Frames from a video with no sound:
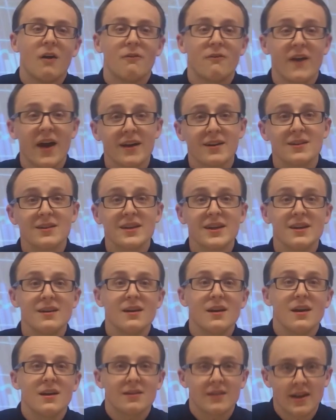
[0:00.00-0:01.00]

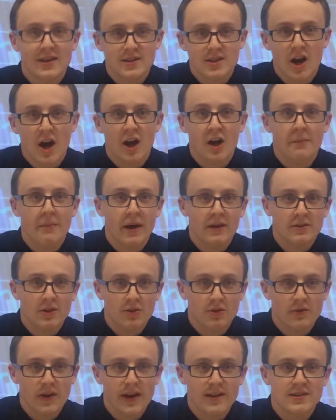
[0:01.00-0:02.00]
Finally, let's talk about the
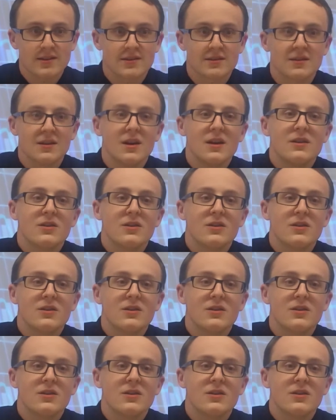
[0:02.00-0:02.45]
threats.